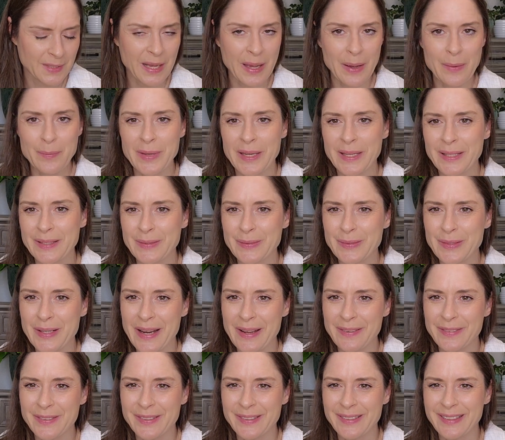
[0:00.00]
made a
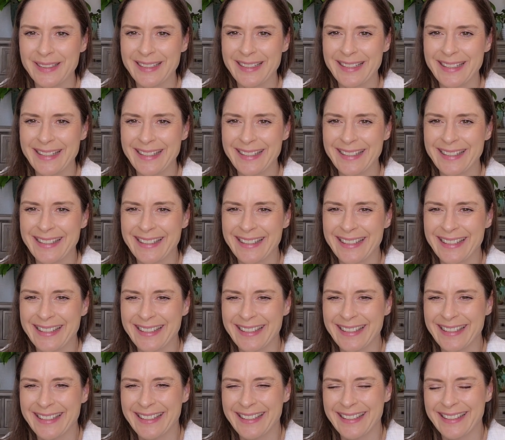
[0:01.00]
Reverly
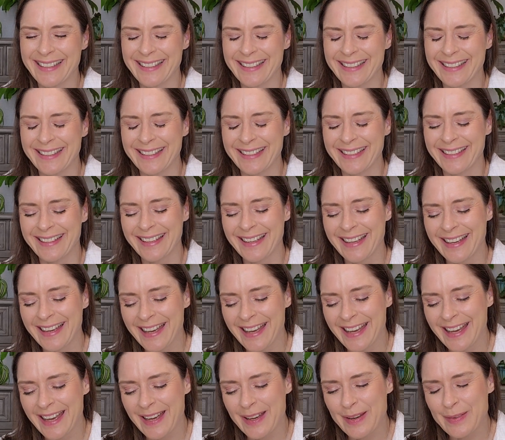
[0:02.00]

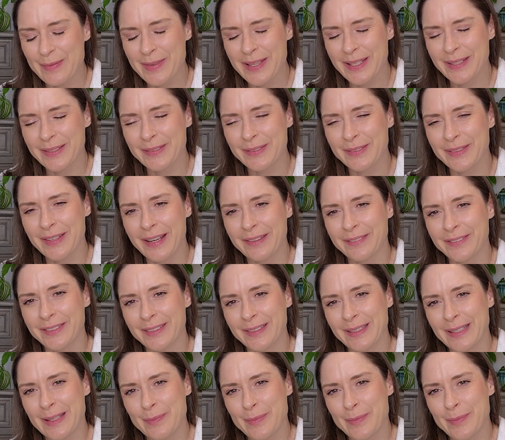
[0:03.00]
I made a Reverly